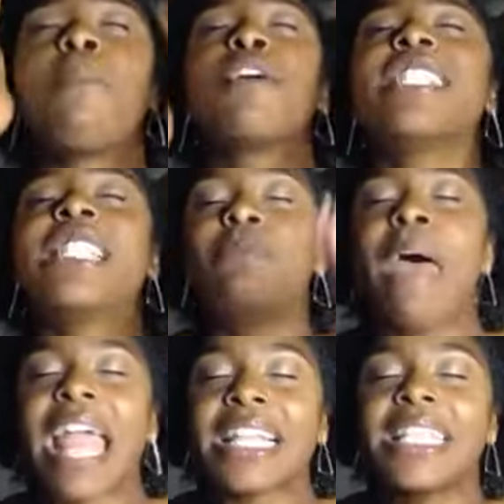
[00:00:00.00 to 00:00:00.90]

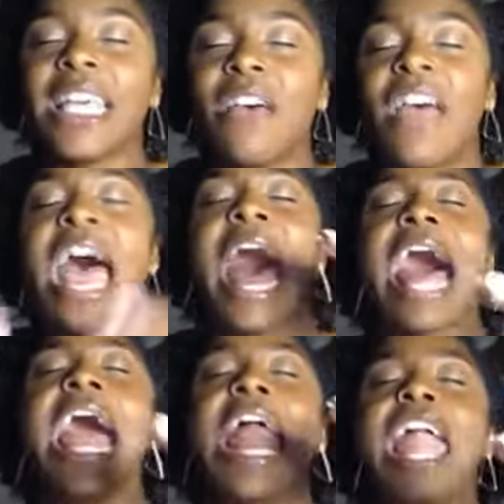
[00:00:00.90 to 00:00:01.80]
perspective.
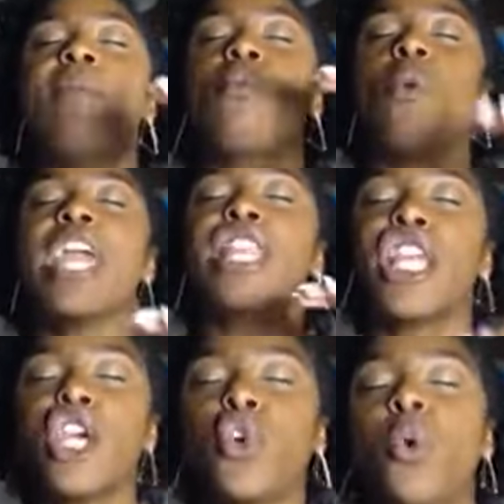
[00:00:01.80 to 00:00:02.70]
I am with
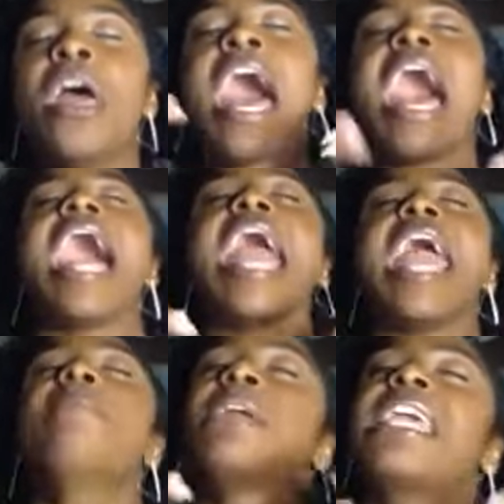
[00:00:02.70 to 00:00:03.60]
you. I
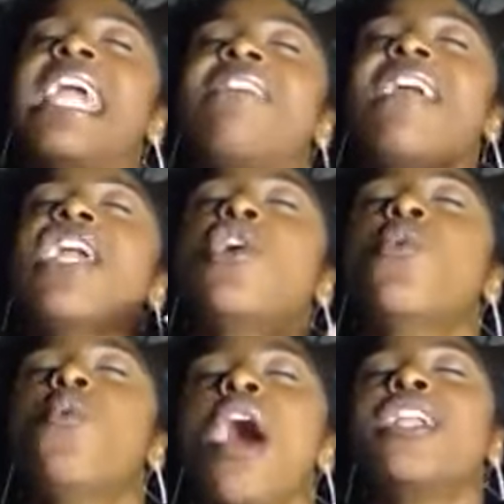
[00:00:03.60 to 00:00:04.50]
am giving
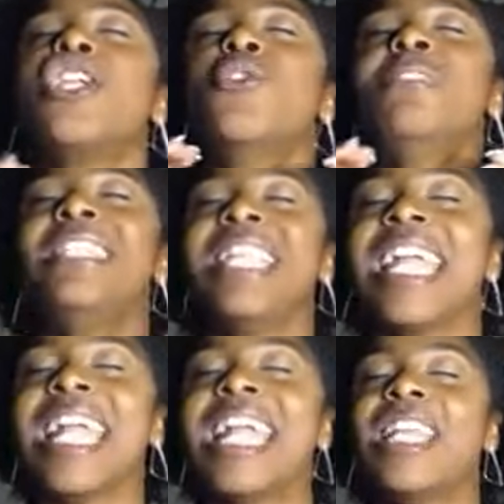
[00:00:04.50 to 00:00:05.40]
you what you
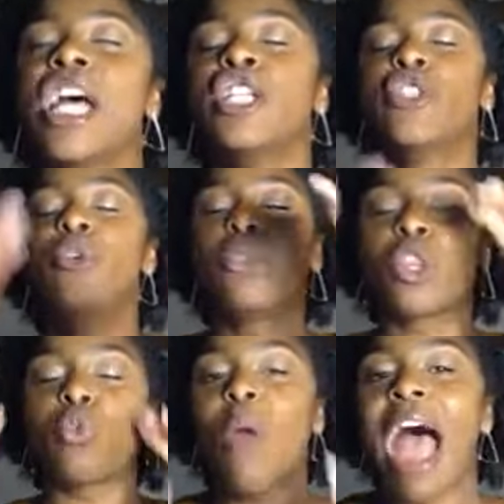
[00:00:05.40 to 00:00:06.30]
need to
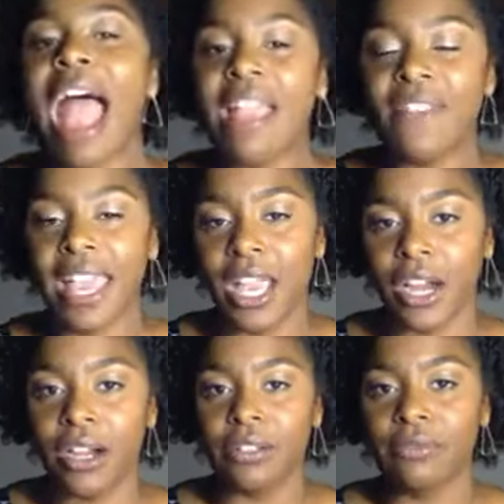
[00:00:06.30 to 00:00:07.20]
thrive
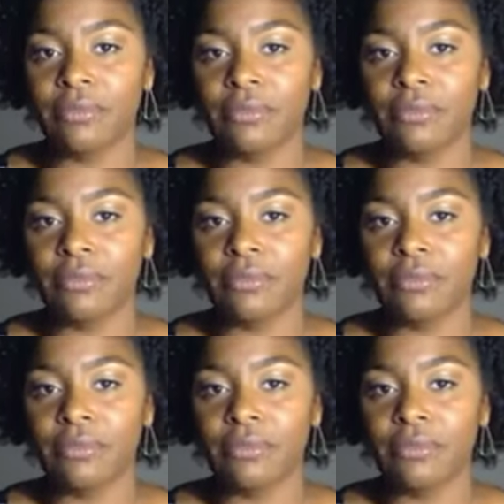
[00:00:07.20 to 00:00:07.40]
here.